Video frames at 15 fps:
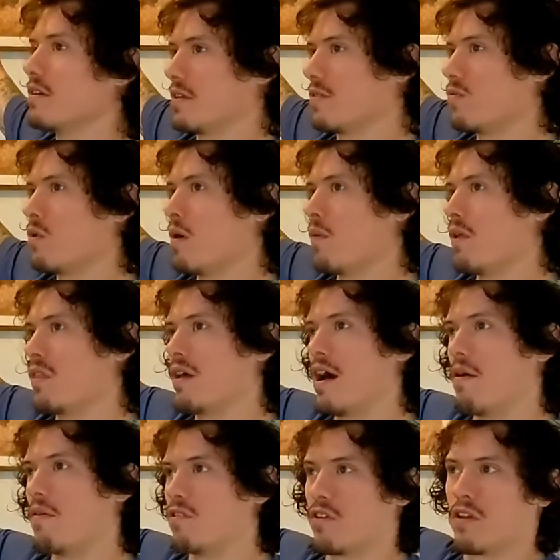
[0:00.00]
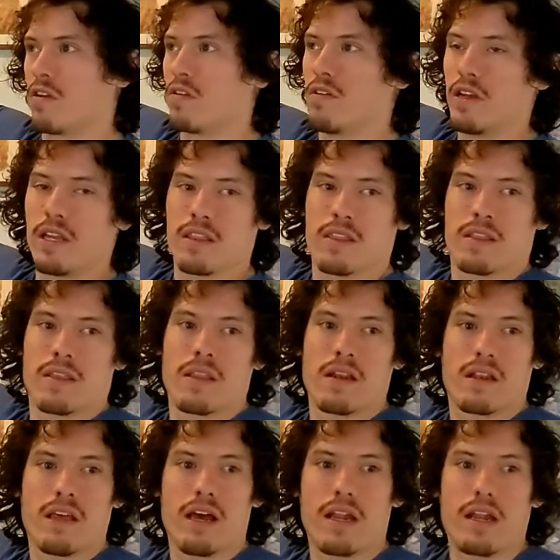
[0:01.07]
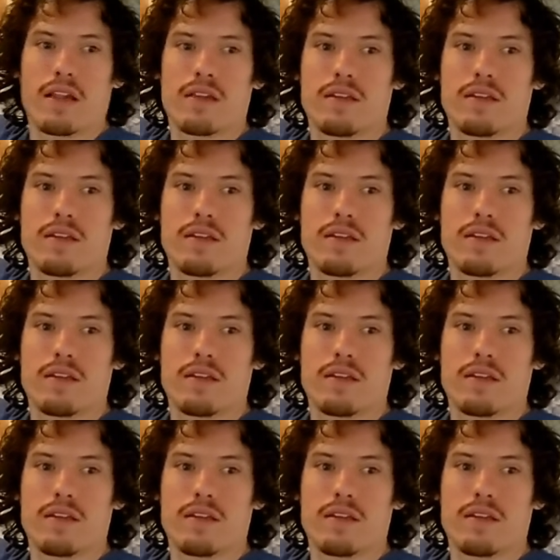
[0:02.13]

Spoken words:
like what we thought was a good length and then cut it.